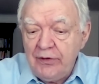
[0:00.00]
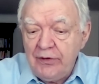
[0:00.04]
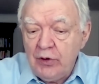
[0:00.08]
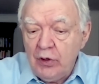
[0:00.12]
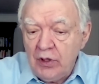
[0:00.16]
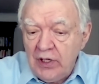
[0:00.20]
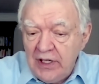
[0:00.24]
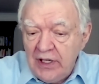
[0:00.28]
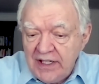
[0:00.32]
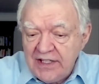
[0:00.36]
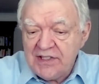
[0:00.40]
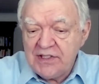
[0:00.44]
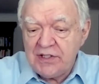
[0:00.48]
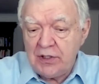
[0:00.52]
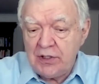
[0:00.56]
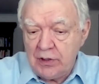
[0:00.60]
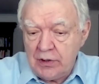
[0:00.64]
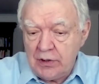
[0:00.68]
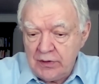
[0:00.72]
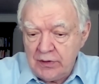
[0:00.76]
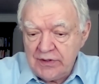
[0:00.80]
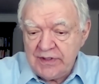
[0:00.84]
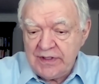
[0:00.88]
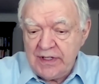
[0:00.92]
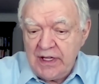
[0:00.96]

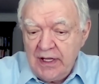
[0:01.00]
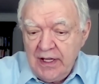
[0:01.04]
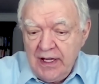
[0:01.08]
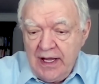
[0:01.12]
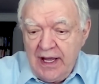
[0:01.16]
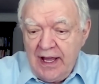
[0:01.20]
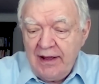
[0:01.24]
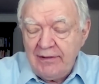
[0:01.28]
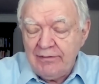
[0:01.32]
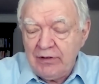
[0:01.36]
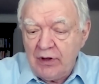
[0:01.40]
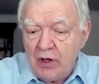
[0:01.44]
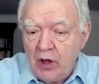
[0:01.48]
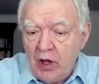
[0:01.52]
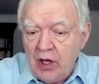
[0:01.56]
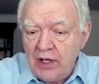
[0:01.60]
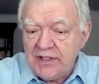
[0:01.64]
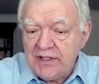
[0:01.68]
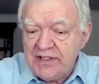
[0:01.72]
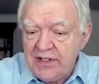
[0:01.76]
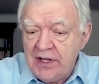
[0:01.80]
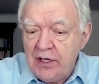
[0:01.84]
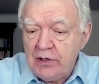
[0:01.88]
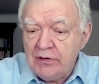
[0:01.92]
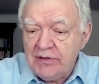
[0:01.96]
listeners have
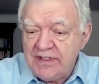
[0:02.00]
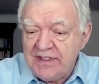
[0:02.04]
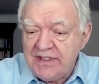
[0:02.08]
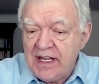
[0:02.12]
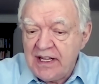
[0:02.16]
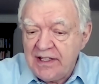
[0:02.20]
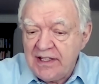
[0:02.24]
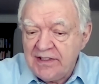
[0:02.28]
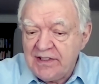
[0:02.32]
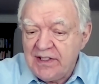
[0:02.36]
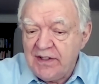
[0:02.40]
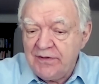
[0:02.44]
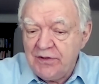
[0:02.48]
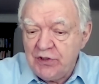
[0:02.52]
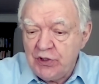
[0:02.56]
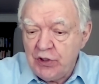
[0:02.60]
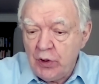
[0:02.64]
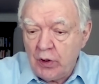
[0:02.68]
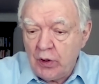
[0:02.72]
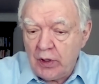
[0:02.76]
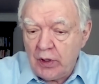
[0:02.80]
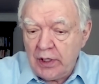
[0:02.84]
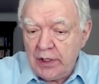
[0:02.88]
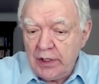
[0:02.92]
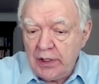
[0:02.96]
lost their sense of
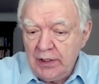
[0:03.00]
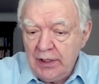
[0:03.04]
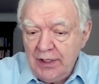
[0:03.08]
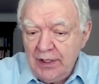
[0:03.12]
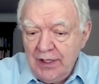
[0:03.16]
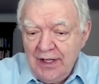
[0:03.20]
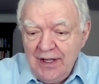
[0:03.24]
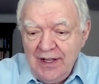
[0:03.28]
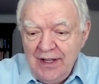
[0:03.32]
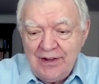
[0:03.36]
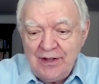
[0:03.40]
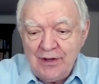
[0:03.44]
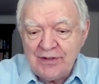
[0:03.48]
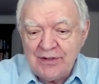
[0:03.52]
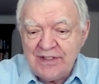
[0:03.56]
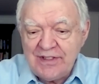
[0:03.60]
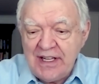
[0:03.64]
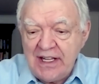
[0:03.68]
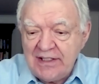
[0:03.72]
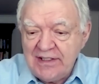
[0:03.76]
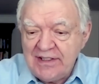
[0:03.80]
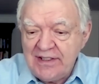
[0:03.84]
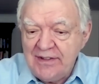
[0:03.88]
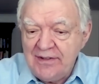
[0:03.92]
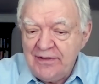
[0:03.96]
joy, their
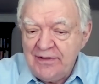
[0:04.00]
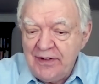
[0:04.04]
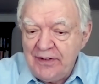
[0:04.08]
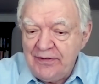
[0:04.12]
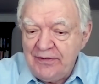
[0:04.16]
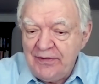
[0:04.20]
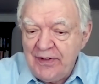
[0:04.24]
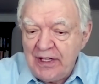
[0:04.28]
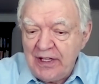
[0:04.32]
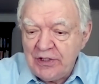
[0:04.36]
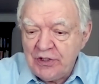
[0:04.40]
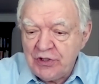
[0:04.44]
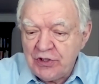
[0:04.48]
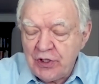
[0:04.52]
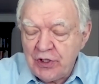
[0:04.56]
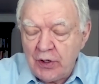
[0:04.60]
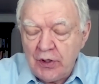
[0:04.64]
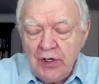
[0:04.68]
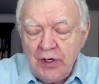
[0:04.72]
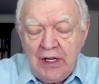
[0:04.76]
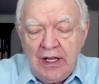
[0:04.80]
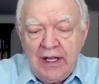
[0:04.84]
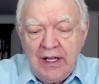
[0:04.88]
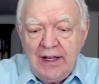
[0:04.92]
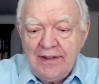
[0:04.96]
sense of adventure,
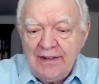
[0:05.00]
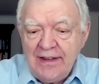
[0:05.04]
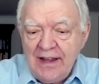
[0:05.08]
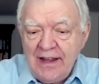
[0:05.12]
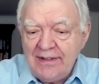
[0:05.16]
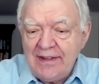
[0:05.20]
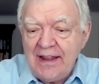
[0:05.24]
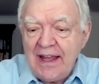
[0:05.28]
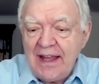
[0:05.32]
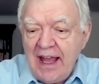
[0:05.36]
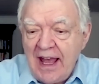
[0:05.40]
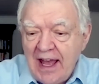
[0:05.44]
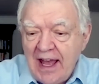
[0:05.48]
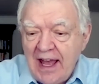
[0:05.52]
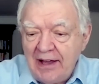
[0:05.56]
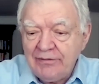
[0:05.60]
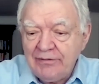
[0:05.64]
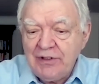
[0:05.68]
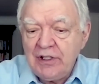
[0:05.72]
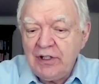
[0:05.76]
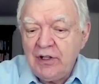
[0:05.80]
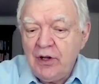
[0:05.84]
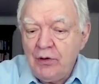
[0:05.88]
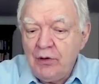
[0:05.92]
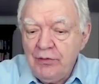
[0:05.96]
then they have
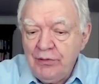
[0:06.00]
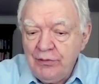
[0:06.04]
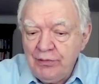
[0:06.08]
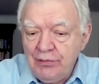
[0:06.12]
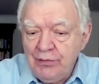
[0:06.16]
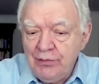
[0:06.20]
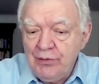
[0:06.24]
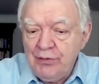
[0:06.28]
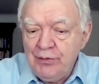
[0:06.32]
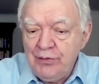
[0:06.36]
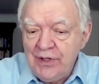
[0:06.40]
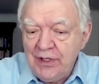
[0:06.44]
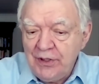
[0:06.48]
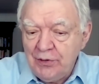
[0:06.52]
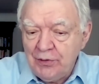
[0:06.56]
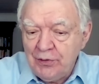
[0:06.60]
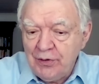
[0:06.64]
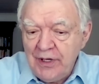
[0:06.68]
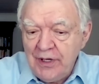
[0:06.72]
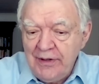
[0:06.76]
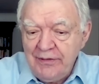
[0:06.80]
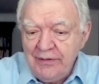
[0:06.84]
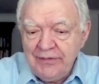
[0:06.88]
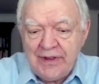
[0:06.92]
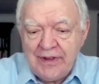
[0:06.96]
to go through the
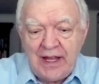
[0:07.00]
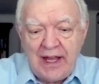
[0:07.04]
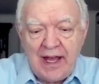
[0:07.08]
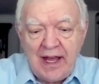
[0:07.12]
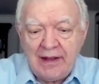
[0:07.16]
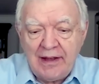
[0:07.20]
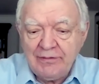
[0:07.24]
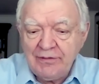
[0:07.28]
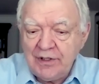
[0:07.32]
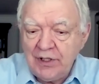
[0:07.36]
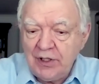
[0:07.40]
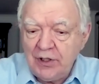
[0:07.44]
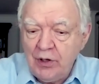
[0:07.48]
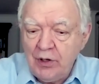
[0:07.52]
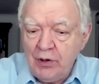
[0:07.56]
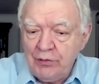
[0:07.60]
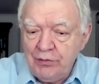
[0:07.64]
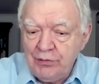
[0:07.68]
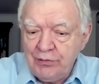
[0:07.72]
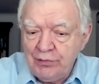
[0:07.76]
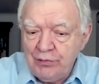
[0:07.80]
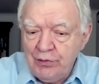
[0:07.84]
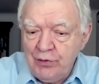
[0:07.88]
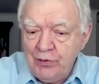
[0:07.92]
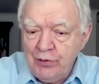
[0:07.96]
grief, they have to go
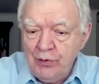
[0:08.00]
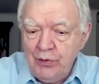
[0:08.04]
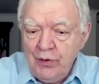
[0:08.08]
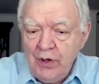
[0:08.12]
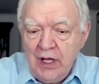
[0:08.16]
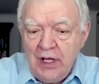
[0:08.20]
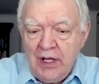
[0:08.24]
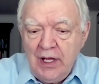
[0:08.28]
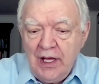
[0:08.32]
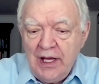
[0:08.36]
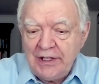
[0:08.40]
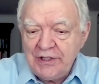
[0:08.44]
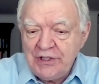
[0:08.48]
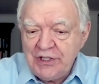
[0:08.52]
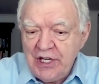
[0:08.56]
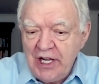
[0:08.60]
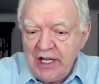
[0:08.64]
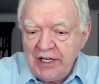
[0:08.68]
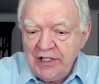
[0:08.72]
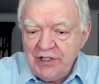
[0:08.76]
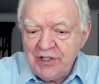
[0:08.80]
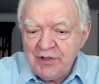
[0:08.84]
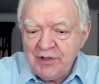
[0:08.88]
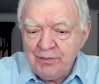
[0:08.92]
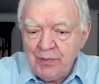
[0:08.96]
through a
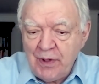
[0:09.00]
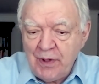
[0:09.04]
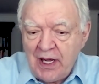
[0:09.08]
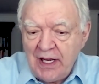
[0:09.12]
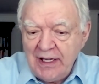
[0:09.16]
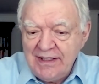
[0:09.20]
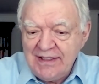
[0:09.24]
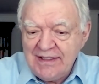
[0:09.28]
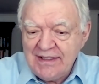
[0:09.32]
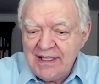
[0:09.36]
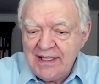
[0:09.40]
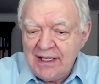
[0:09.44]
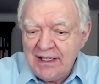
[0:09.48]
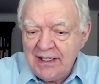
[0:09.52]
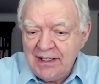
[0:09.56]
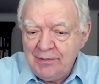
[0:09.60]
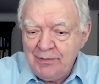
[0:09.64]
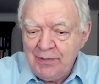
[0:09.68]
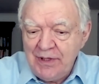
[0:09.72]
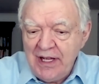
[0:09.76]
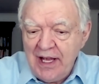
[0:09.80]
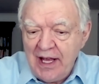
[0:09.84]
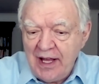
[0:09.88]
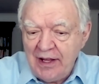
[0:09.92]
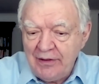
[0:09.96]
change of mindset and
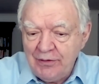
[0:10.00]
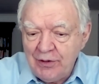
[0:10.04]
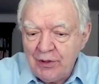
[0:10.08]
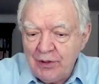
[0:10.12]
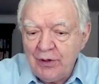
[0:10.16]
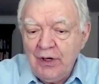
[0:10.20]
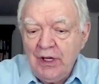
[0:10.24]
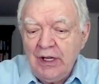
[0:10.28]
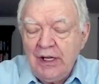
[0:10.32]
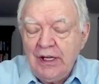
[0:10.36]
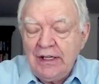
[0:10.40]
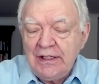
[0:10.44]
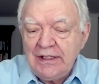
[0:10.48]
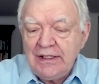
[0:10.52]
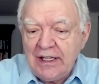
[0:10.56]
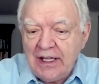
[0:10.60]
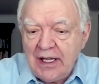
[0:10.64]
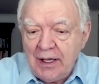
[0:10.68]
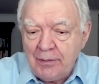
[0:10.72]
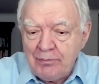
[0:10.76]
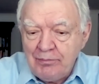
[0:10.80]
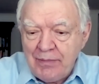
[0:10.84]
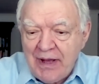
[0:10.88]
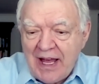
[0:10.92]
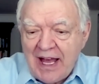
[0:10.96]
behavior to
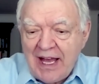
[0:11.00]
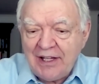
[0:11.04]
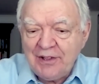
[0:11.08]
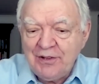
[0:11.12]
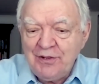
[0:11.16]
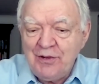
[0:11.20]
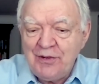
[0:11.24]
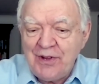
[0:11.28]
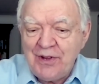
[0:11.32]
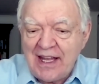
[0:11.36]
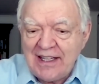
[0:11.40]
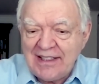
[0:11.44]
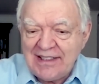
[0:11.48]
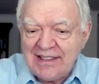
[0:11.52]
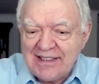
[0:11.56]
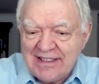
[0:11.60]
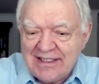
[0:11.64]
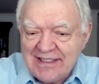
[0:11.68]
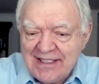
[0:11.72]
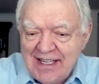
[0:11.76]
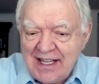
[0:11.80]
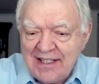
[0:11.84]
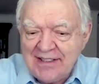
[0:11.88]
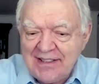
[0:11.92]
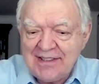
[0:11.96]
come back to that
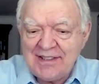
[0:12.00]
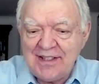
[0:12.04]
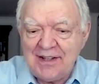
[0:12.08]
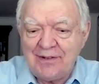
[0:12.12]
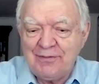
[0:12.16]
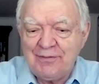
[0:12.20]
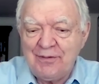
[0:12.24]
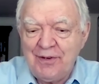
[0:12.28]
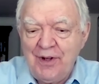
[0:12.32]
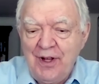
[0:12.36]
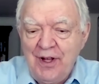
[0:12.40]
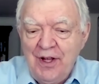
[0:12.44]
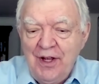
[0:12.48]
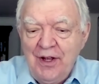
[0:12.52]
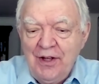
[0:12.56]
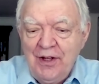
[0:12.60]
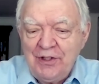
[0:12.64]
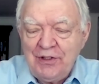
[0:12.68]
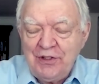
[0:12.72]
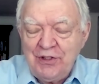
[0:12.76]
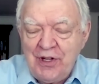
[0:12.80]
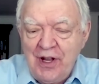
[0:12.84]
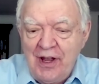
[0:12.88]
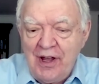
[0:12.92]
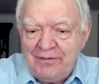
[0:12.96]
sense of
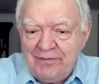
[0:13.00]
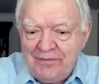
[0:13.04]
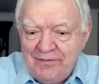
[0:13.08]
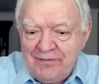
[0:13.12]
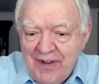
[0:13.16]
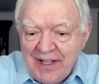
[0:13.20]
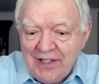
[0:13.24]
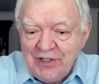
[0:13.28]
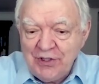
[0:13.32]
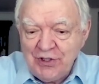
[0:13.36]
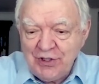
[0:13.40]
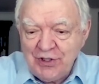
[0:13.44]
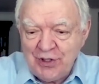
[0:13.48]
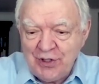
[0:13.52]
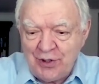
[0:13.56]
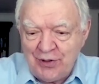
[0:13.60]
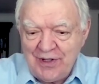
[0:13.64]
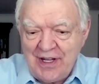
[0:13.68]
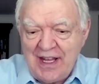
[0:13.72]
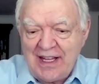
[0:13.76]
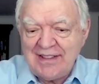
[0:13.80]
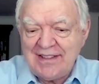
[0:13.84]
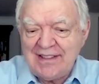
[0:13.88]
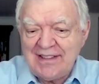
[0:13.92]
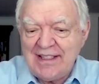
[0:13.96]
adventure,
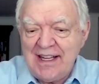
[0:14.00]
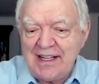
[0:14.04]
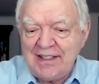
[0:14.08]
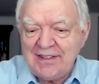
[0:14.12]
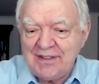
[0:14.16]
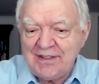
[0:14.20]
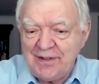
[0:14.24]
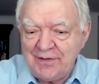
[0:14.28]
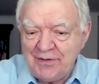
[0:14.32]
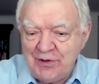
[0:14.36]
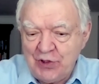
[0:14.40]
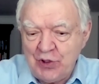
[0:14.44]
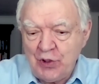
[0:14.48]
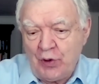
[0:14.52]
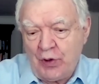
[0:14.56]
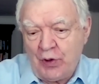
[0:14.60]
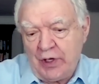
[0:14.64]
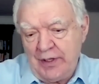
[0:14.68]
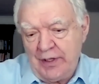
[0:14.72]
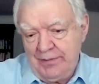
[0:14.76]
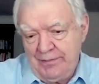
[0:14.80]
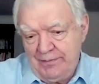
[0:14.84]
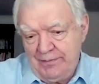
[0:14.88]
that sense of joy.